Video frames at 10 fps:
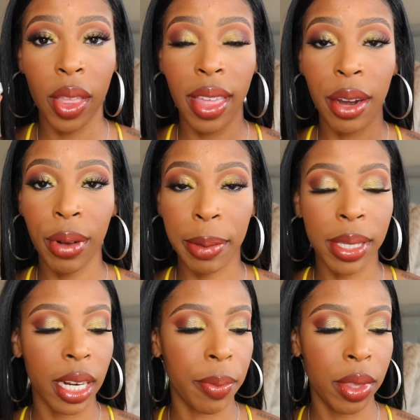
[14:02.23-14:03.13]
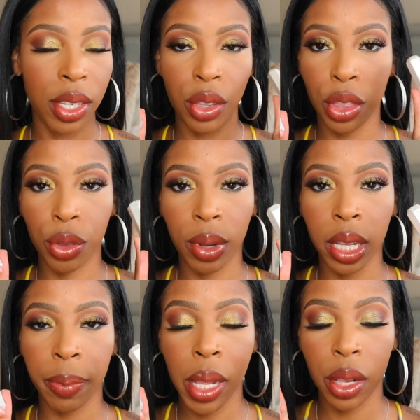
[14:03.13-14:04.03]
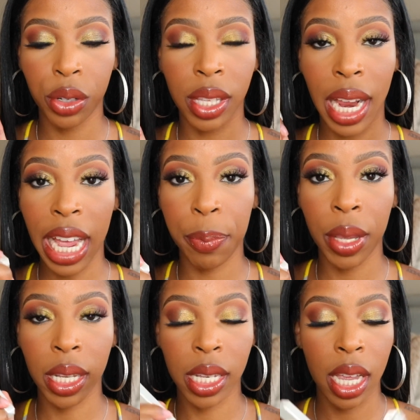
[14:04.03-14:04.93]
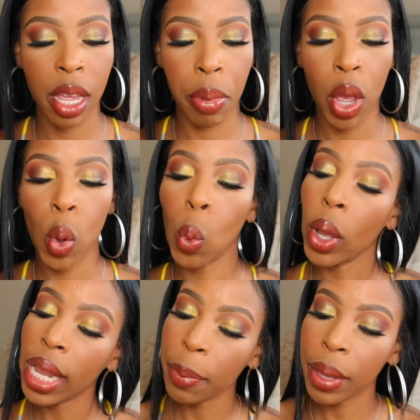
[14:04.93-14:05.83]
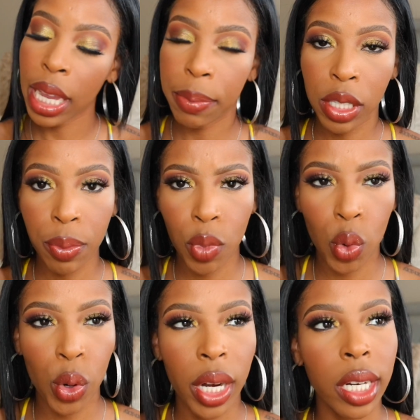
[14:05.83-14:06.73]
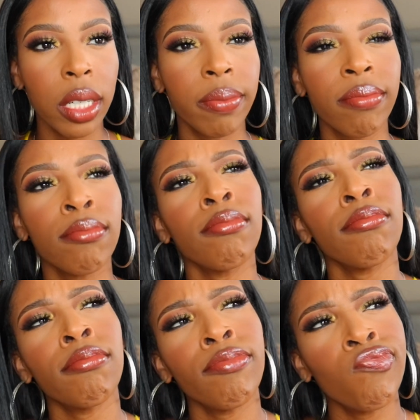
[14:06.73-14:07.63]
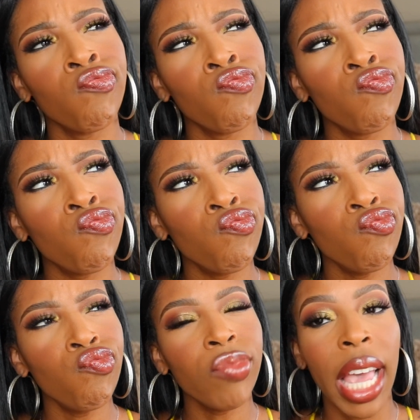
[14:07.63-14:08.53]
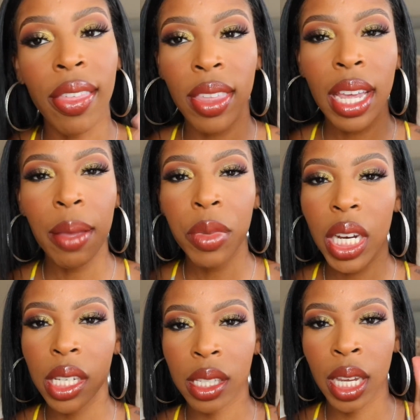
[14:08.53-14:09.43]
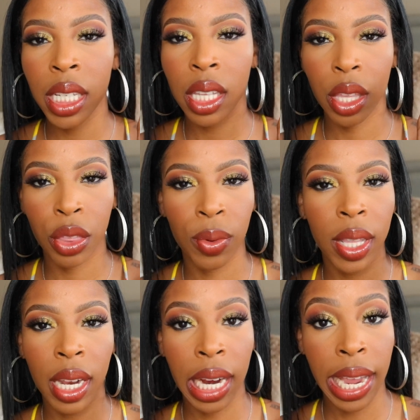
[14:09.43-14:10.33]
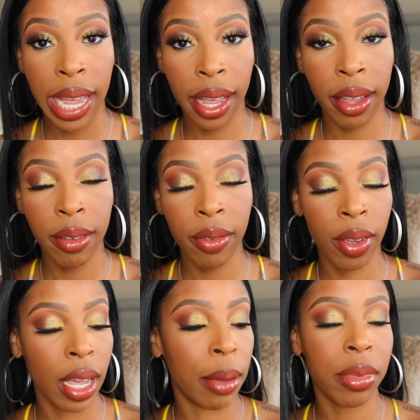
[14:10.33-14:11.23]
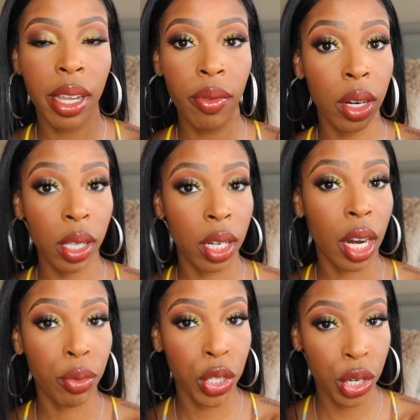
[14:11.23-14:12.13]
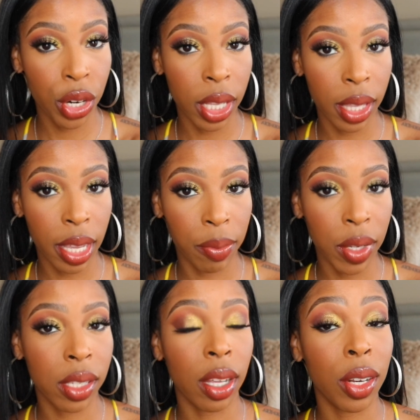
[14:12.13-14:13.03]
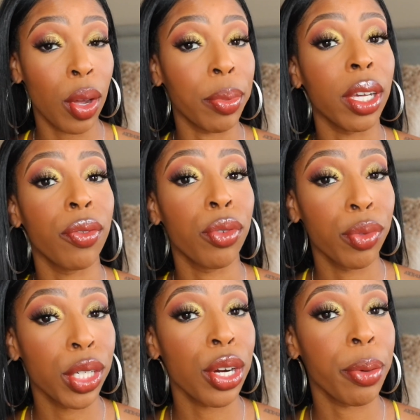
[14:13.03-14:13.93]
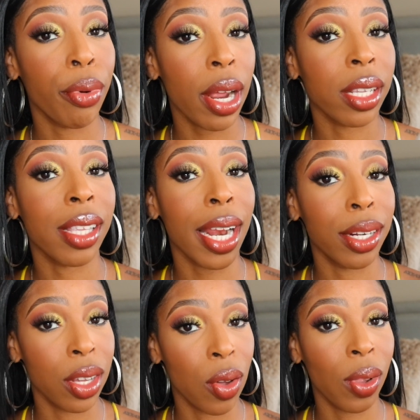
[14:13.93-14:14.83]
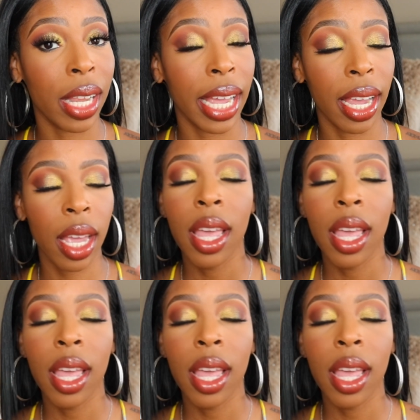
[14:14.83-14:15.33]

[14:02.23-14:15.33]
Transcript: that wraps it up. These are the three lip colors that I picked up. Will I pick up some more? I think I'm gonna stick to the three that I have. I'm definitely not returning them because y'all know I'm good for returning products that I don't like.